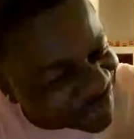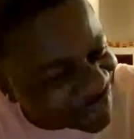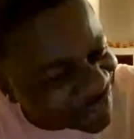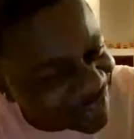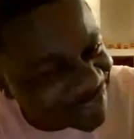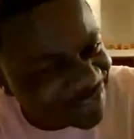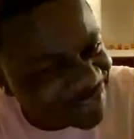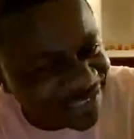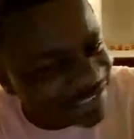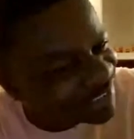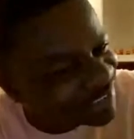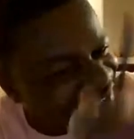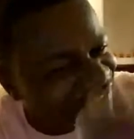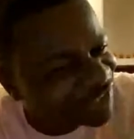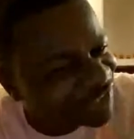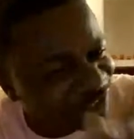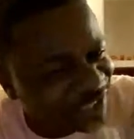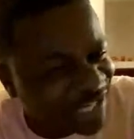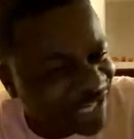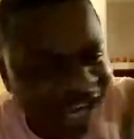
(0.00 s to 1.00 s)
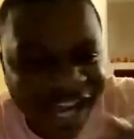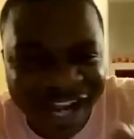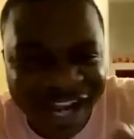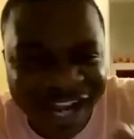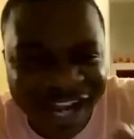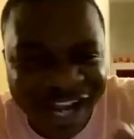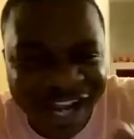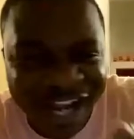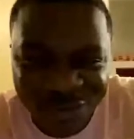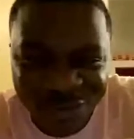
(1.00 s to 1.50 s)
this. This ain't
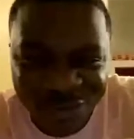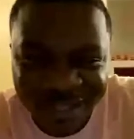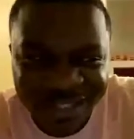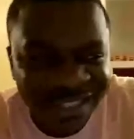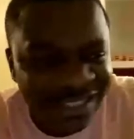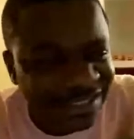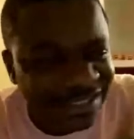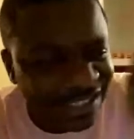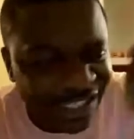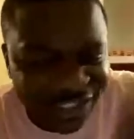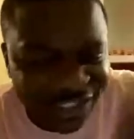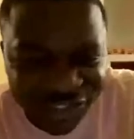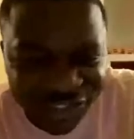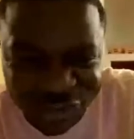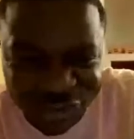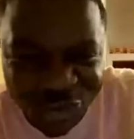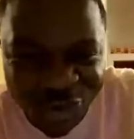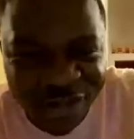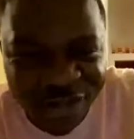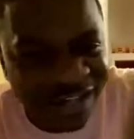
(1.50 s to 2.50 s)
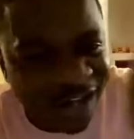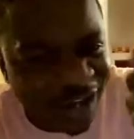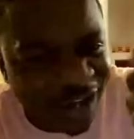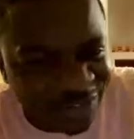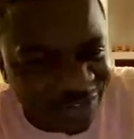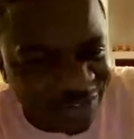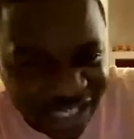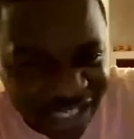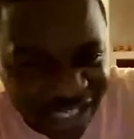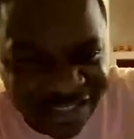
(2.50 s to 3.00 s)
Chicago. This ain't Detroit, Los
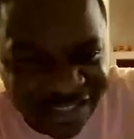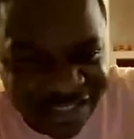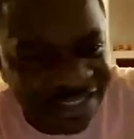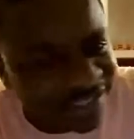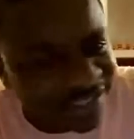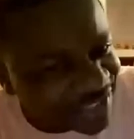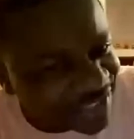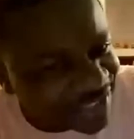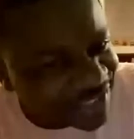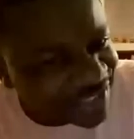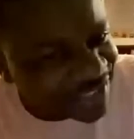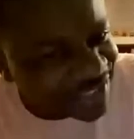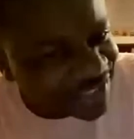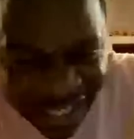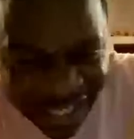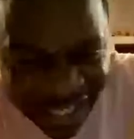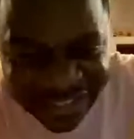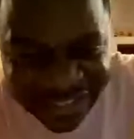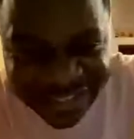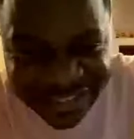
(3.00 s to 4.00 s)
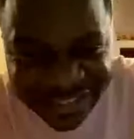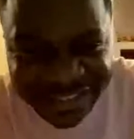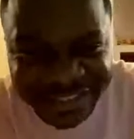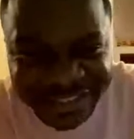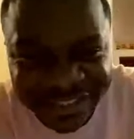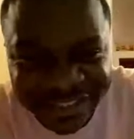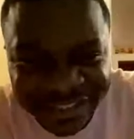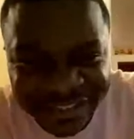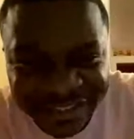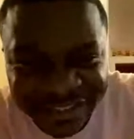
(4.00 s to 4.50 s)
Angeles, Texas.
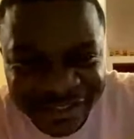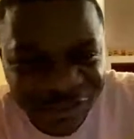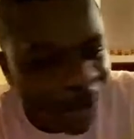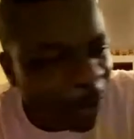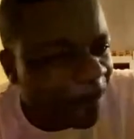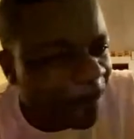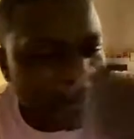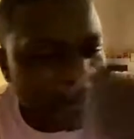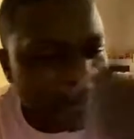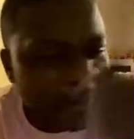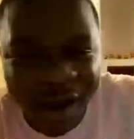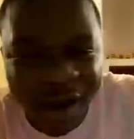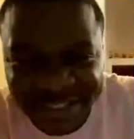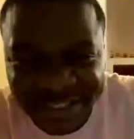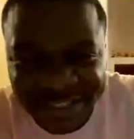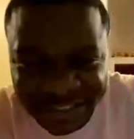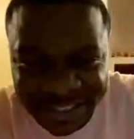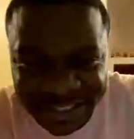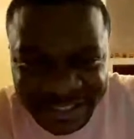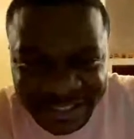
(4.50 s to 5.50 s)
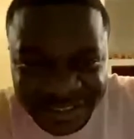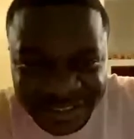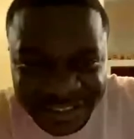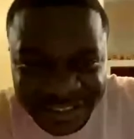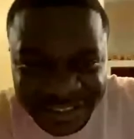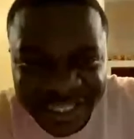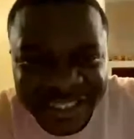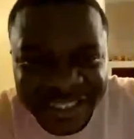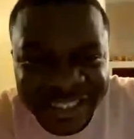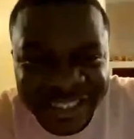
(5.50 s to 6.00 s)
No parts of Texas.
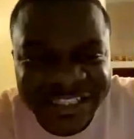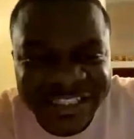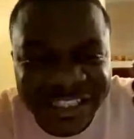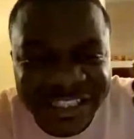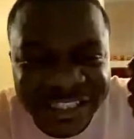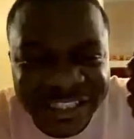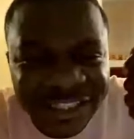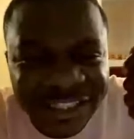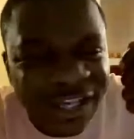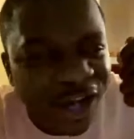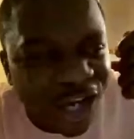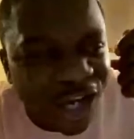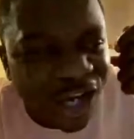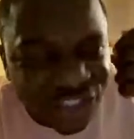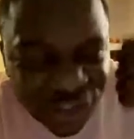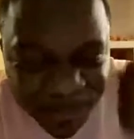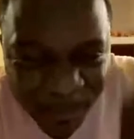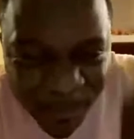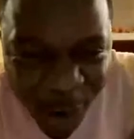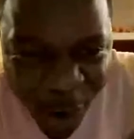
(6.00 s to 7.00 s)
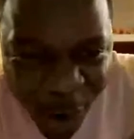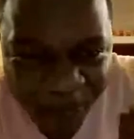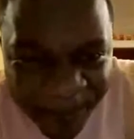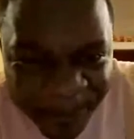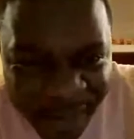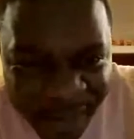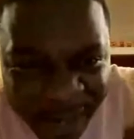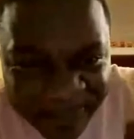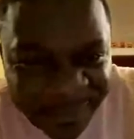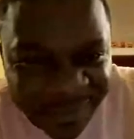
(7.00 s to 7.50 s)
This is a small
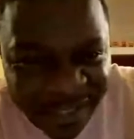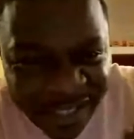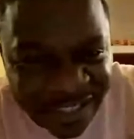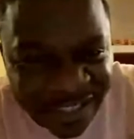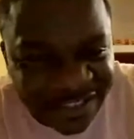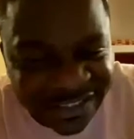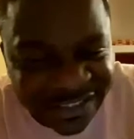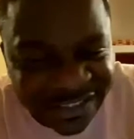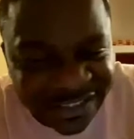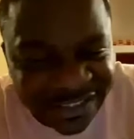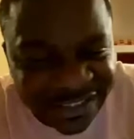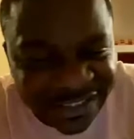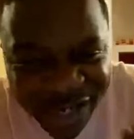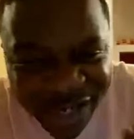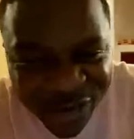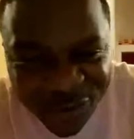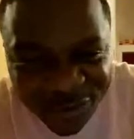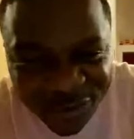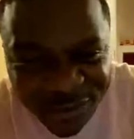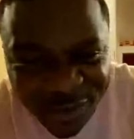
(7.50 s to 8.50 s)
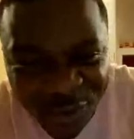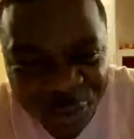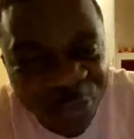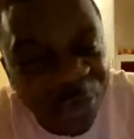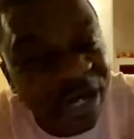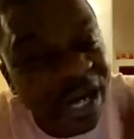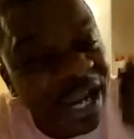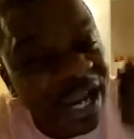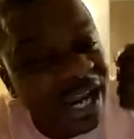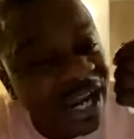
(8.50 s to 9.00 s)
population town with
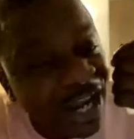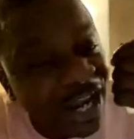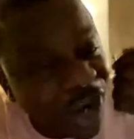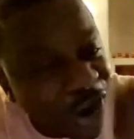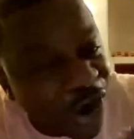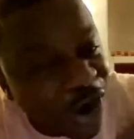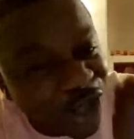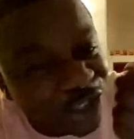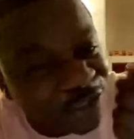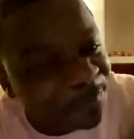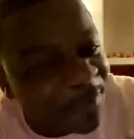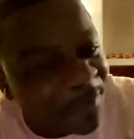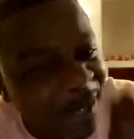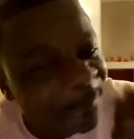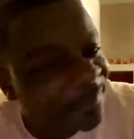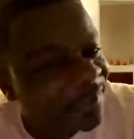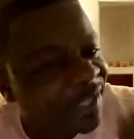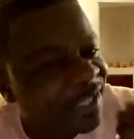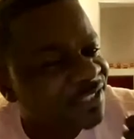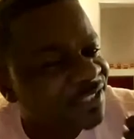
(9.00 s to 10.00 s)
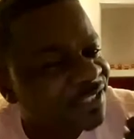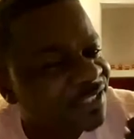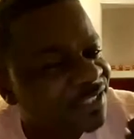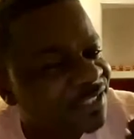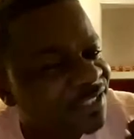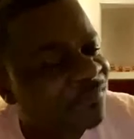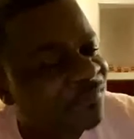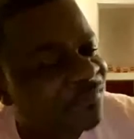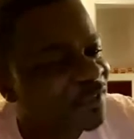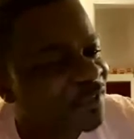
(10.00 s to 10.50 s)
a large population of
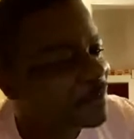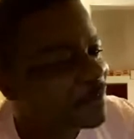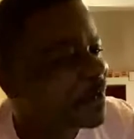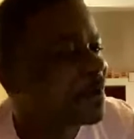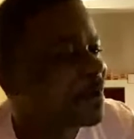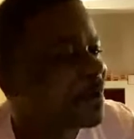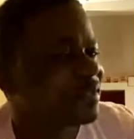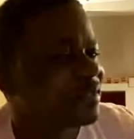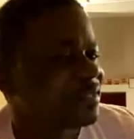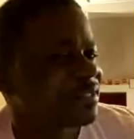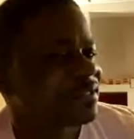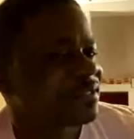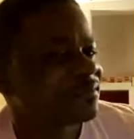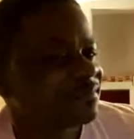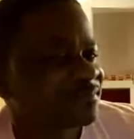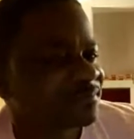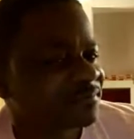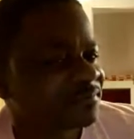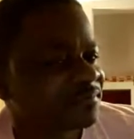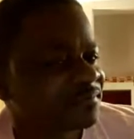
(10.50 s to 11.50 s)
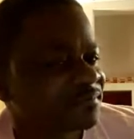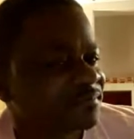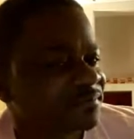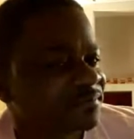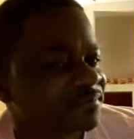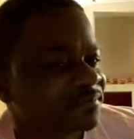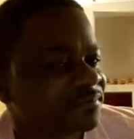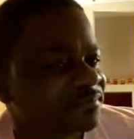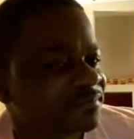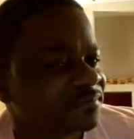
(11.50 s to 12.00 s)
African Americans.
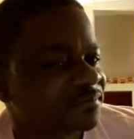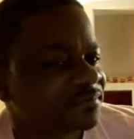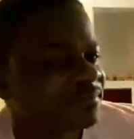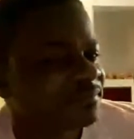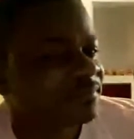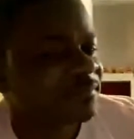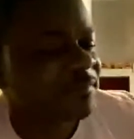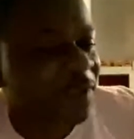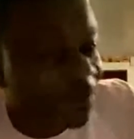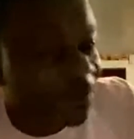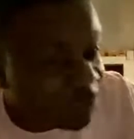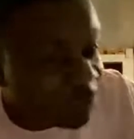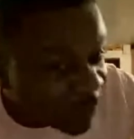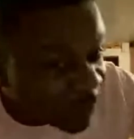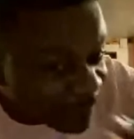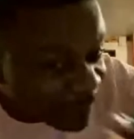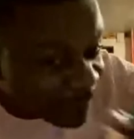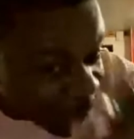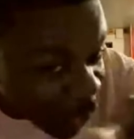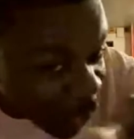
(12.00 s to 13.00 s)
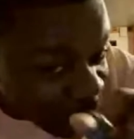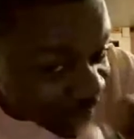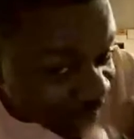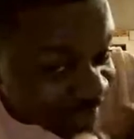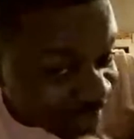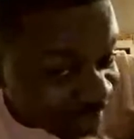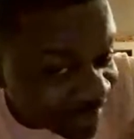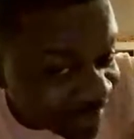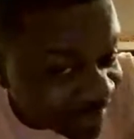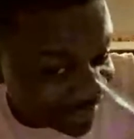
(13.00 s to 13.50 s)
If we voted
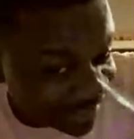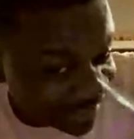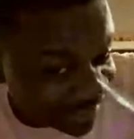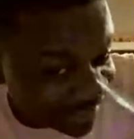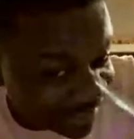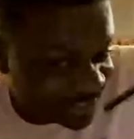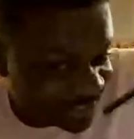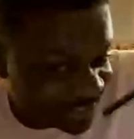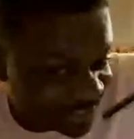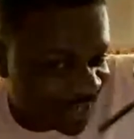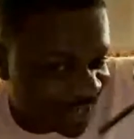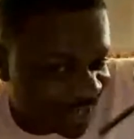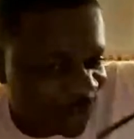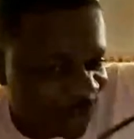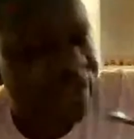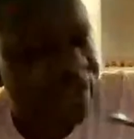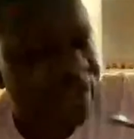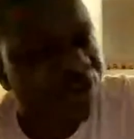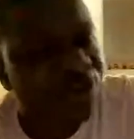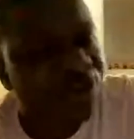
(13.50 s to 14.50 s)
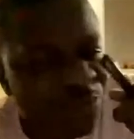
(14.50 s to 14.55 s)
in this town, we could